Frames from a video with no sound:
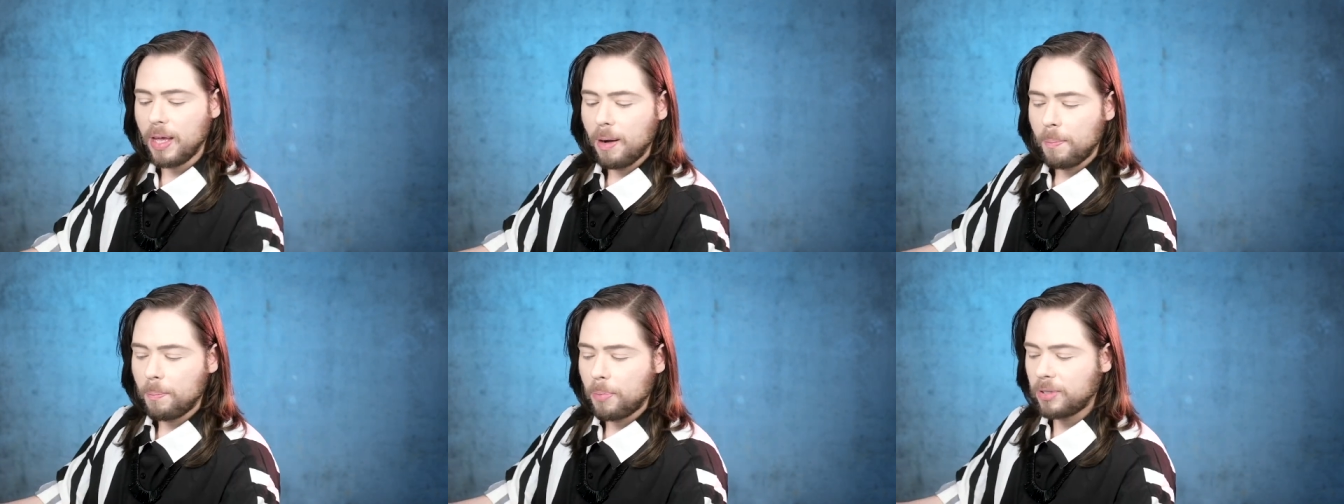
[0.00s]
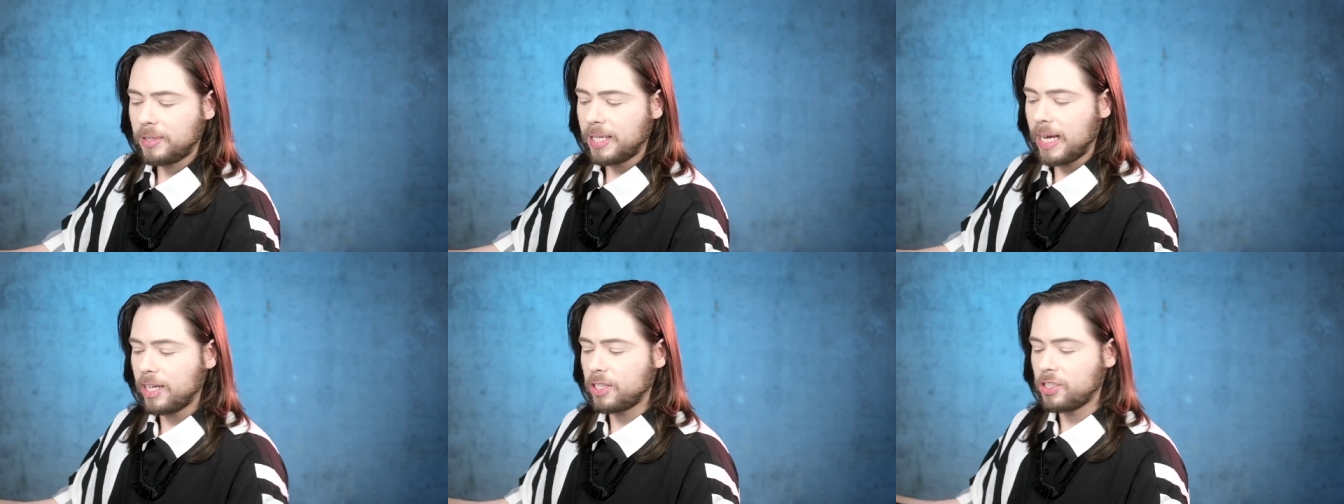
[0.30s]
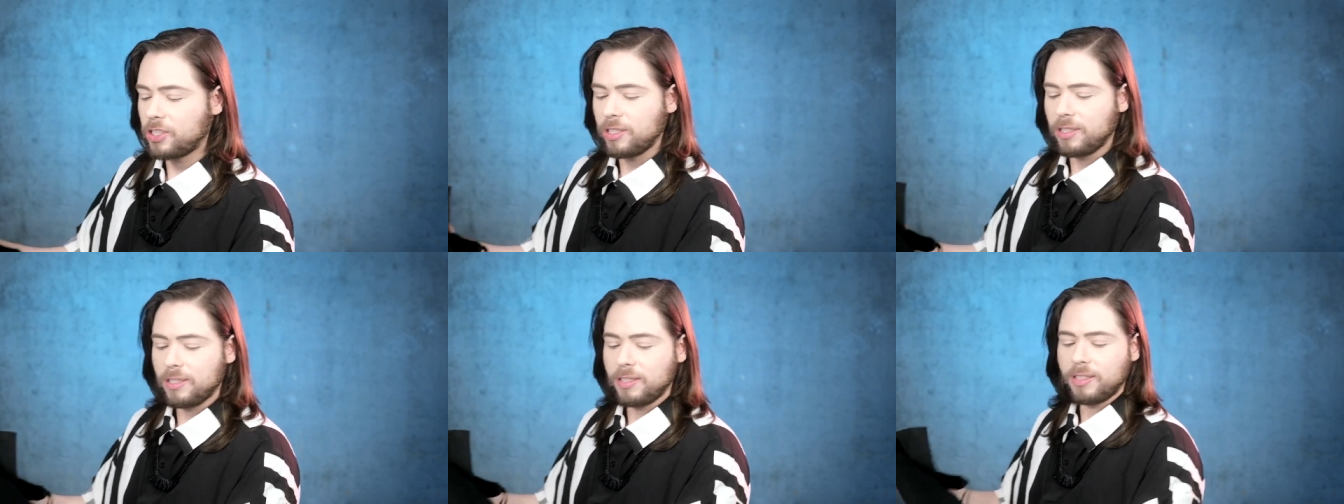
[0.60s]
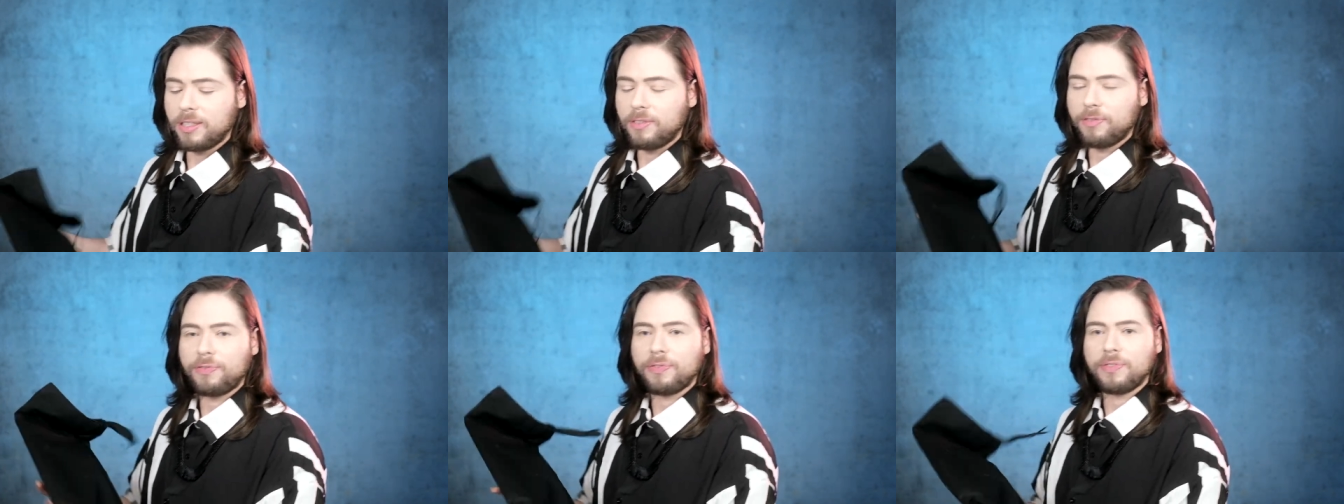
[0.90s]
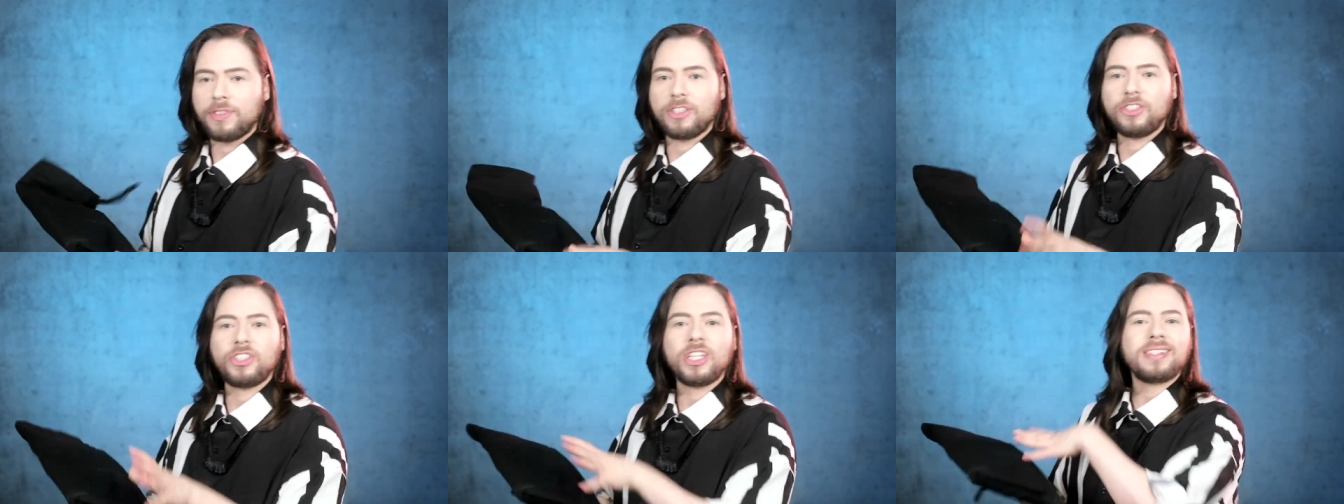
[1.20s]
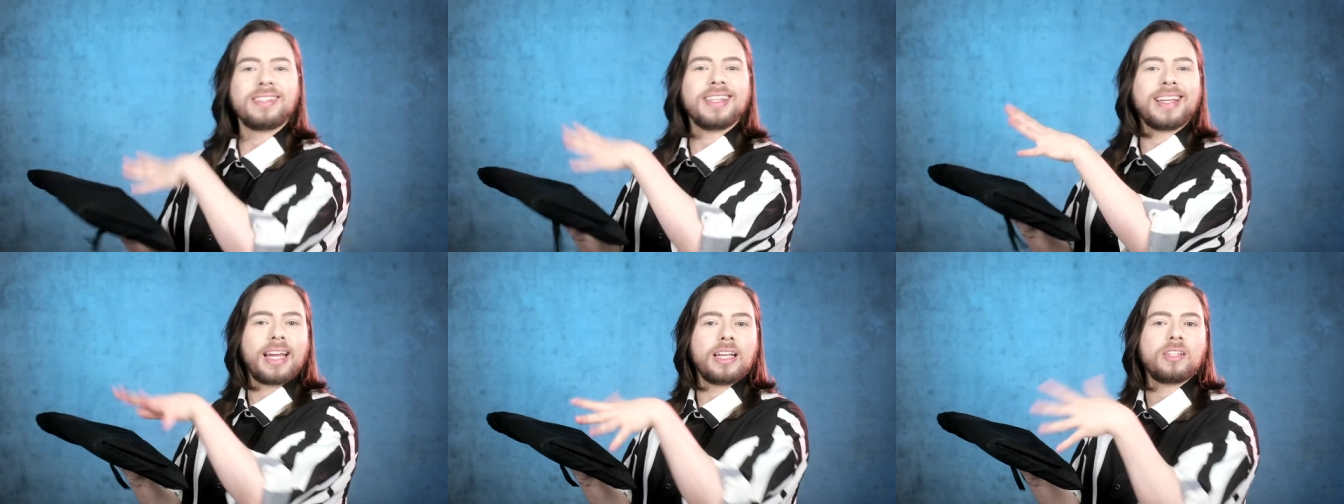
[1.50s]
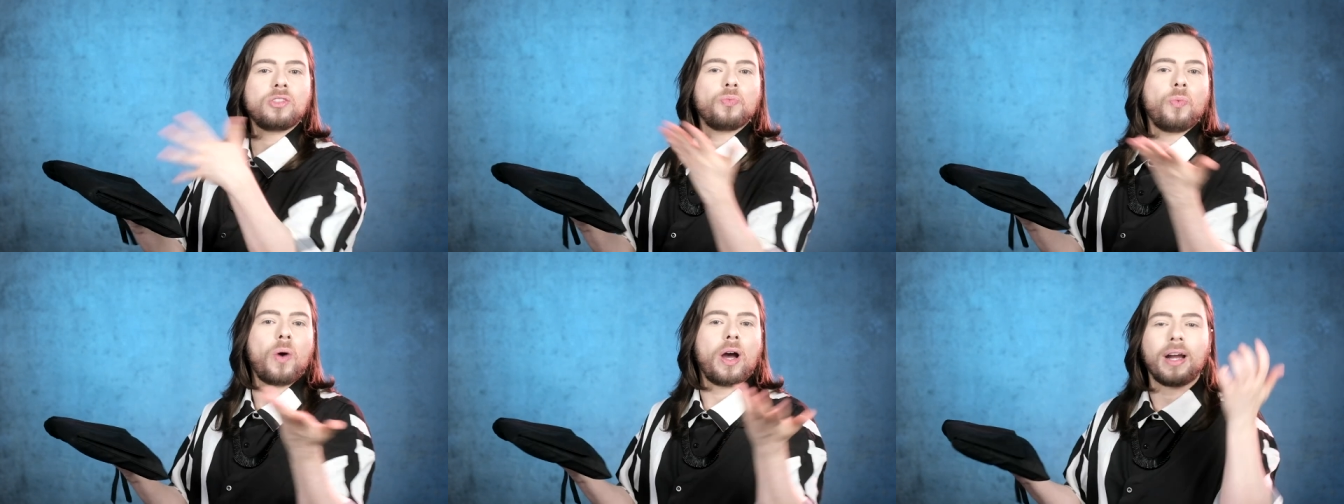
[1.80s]
protection just in
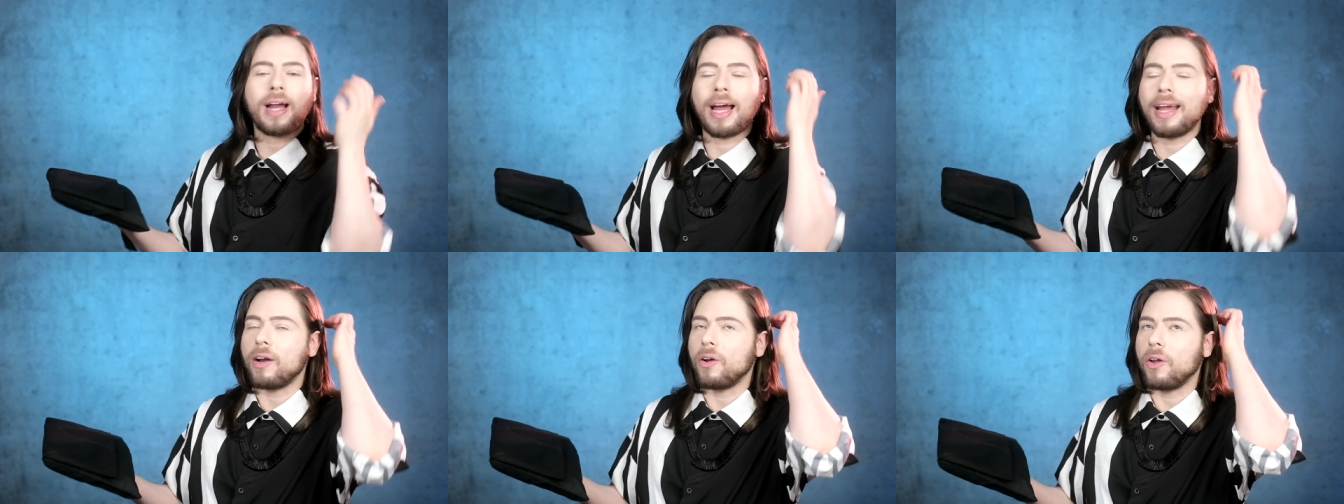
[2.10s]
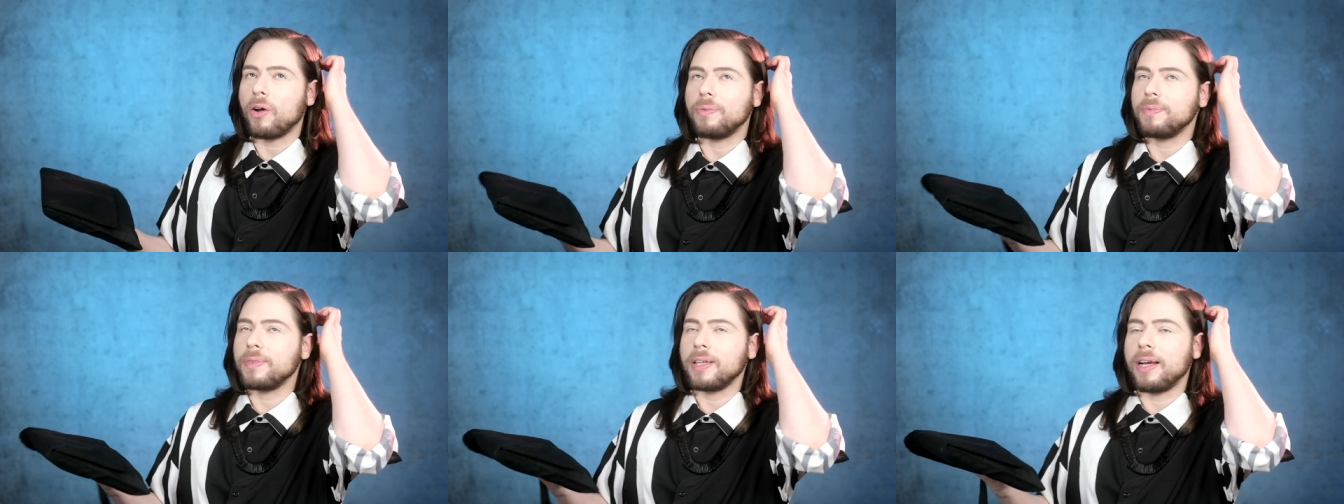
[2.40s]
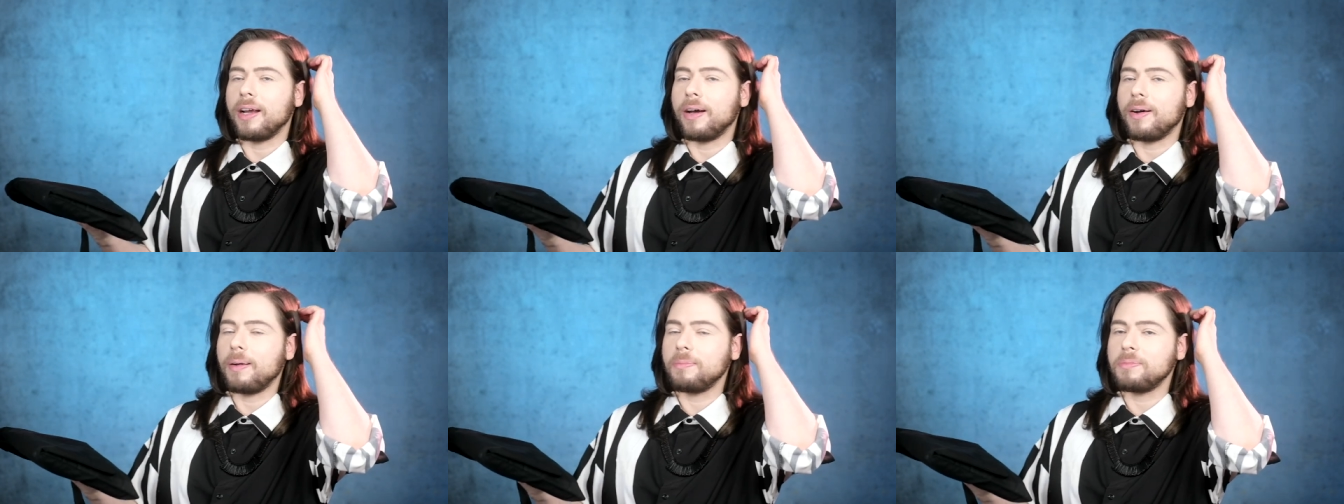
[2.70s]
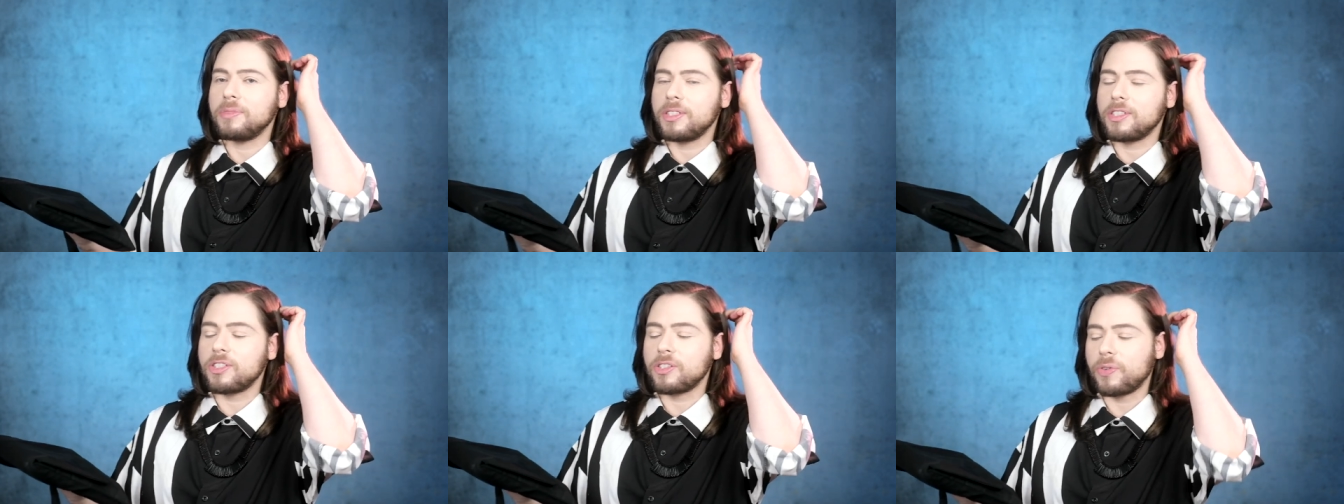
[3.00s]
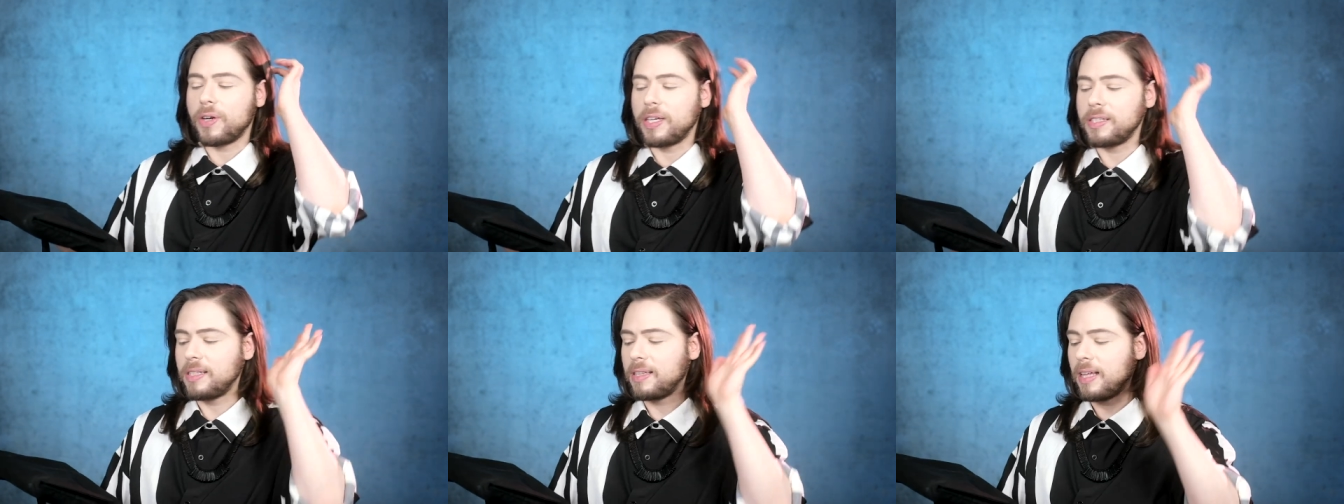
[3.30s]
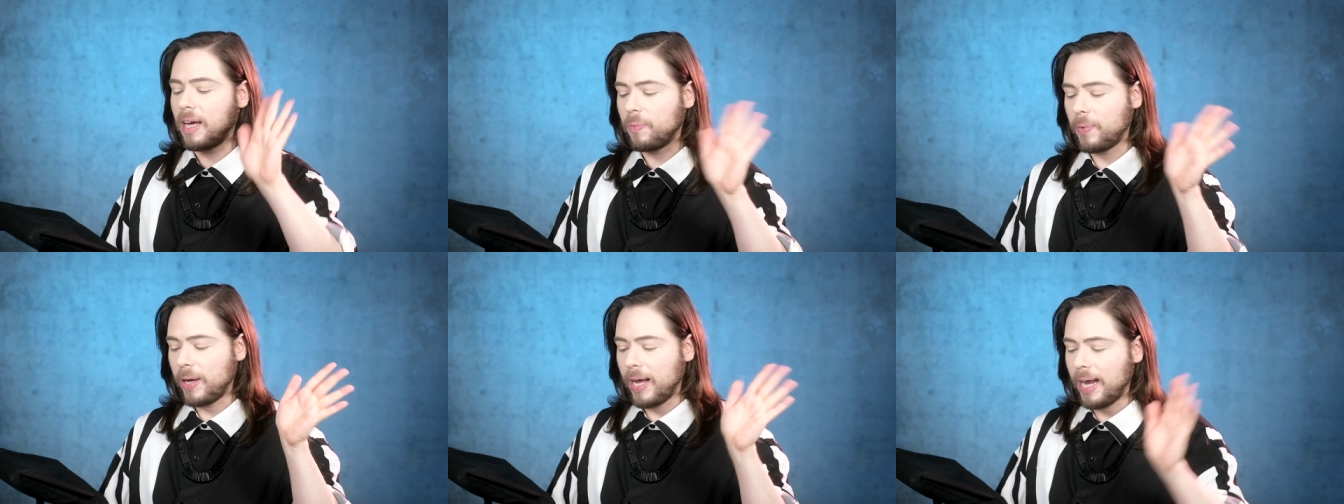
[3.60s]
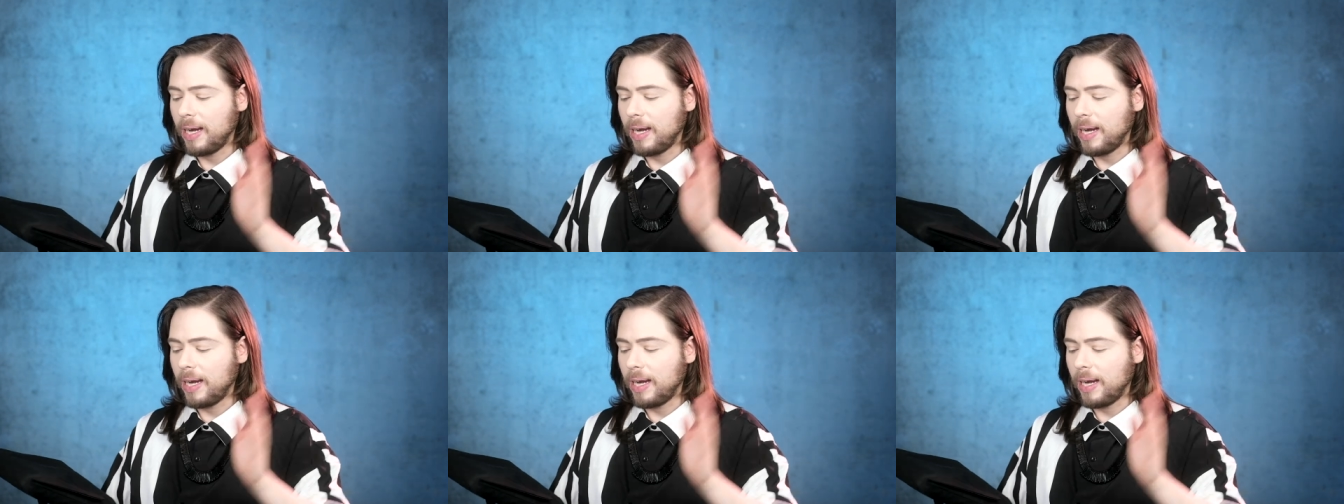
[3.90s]
case water, I don't know, you know, I'm just crazy that way.